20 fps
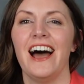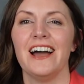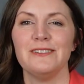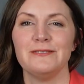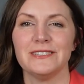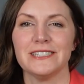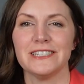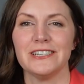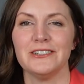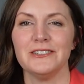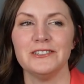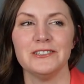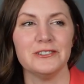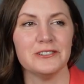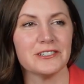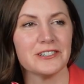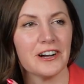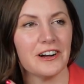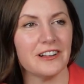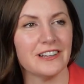still new
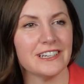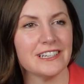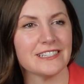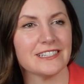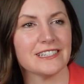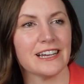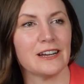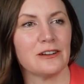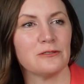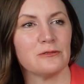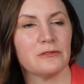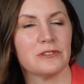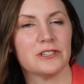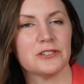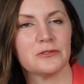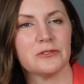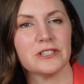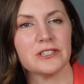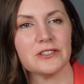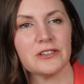to calling it Styled with a
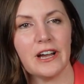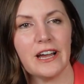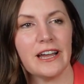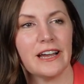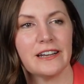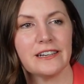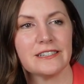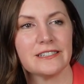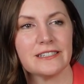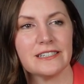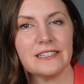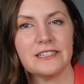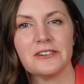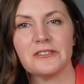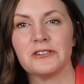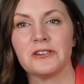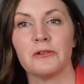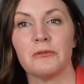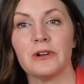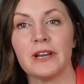Twist, so I honestly
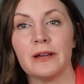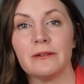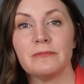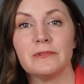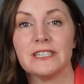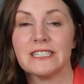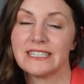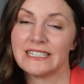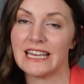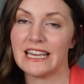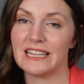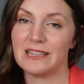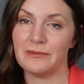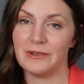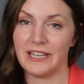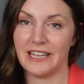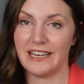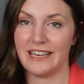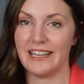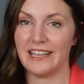don't know what I'm going to say at the
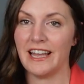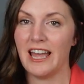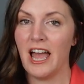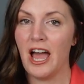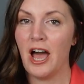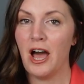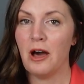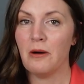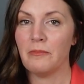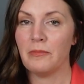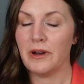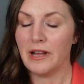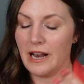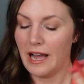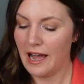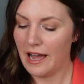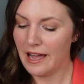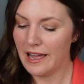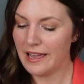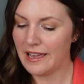beginning. But
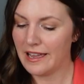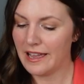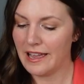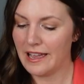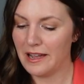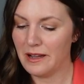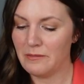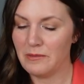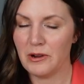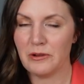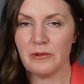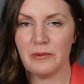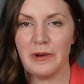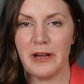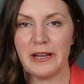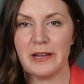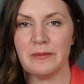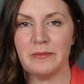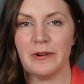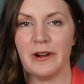I am
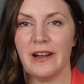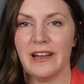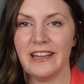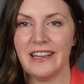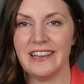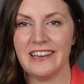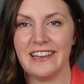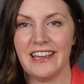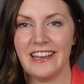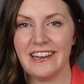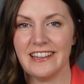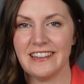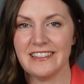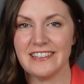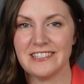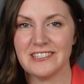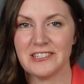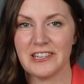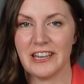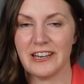Rebecca Bryan, and on
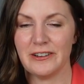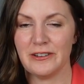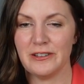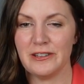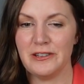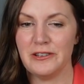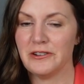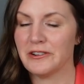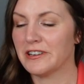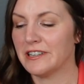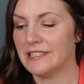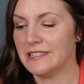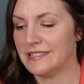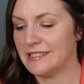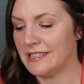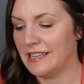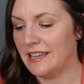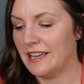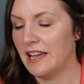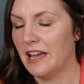this channel you're going to
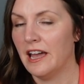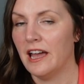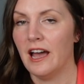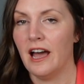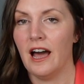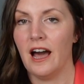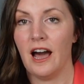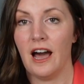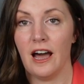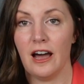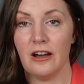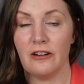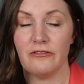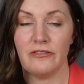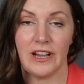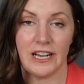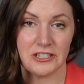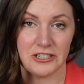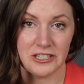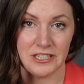see
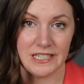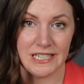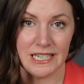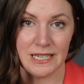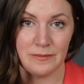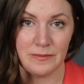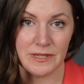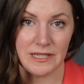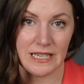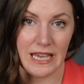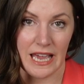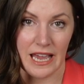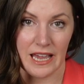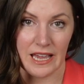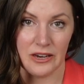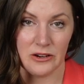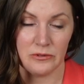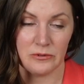fashion tips and